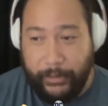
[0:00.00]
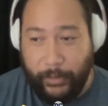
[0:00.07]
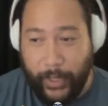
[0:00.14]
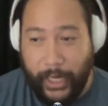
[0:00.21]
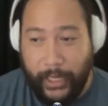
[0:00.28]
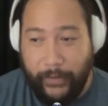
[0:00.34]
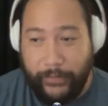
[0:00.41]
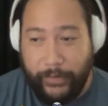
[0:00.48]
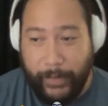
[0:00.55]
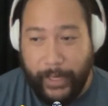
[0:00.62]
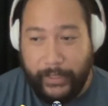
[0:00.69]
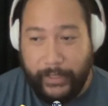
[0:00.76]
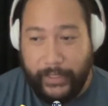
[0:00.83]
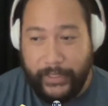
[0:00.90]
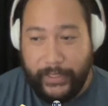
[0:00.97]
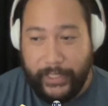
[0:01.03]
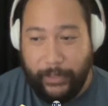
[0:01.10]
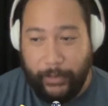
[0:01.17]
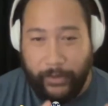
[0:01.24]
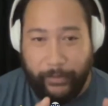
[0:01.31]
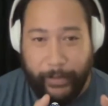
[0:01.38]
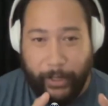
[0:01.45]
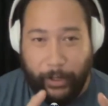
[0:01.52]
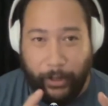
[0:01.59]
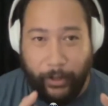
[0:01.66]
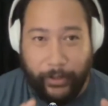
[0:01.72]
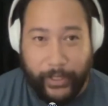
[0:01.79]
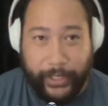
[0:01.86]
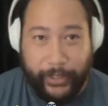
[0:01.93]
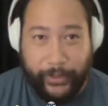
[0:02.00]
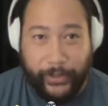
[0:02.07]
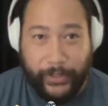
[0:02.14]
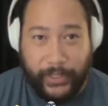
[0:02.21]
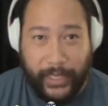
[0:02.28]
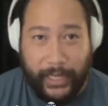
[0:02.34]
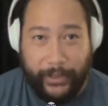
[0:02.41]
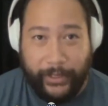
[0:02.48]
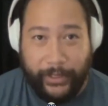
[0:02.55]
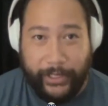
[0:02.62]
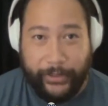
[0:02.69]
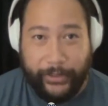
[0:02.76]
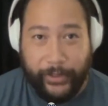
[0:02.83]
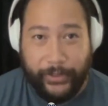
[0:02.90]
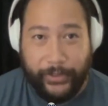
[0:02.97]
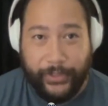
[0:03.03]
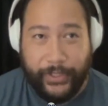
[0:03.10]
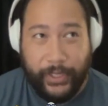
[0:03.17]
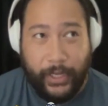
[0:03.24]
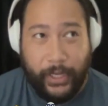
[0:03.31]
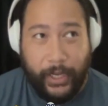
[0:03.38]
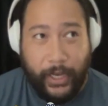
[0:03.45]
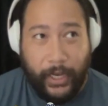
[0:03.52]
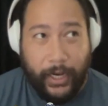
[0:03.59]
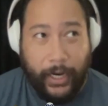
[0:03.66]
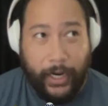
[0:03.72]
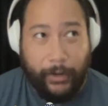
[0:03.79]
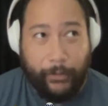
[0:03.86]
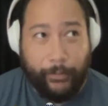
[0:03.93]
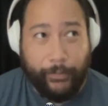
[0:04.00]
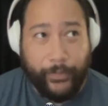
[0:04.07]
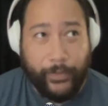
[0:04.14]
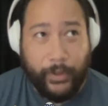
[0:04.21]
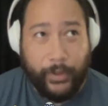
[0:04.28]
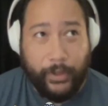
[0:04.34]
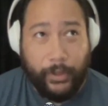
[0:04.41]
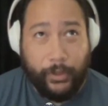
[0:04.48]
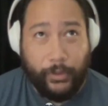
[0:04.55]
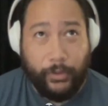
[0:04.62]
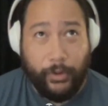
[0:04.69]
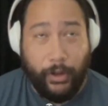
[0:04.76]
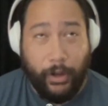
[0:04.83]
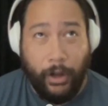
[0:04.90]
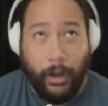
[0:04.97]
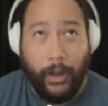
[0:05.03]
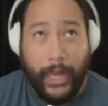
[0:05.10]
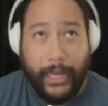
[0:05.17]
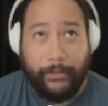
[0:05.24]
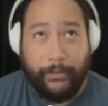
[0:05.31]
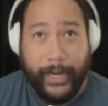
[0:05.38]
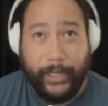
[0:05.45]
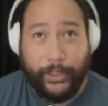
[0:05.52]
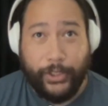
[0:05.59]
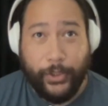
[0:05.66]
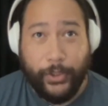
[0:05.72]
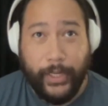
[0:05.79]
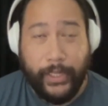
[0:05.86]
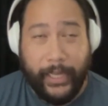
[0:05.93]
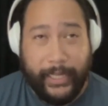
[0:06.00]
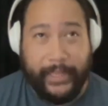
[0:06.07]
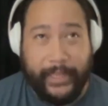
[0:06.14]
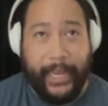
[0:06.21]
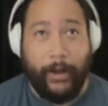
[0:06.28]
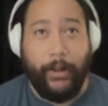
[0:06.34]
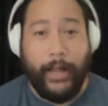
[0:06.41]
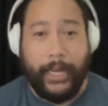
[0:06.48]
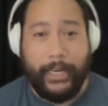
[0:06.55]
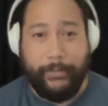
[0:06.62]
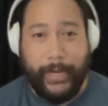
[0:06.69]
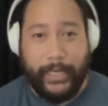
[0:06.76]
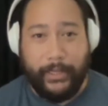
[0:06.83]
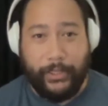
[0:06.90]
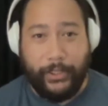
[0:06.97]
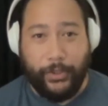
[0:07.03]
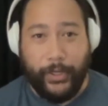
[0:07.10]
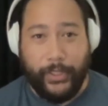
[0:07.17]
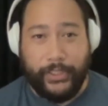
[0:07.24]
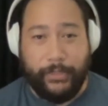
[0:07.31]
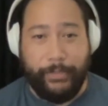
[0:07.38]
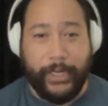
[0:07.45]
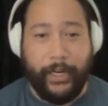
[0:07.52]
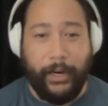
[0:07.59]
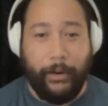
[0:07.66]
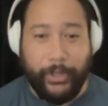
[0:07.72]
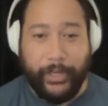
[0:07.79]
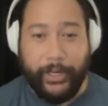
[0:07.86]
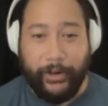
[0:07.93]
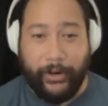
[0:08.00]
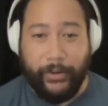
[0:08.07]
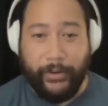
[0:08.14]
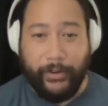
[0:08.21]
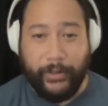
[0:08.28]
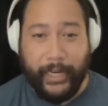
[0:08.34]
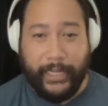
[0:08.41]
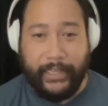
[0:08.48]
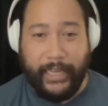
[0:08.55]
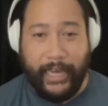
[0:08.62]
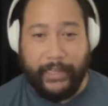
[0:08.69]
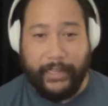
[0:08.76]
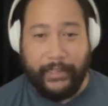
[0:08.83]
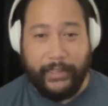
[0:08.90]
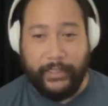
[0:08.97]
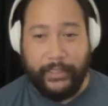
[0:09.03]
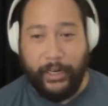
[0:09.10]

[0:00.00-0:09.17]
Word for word: What I loved about DC and what I love about all their heroes is that their heroes um, all had to make a choice. Like they all had to make the choice to become the hero. Like that, right.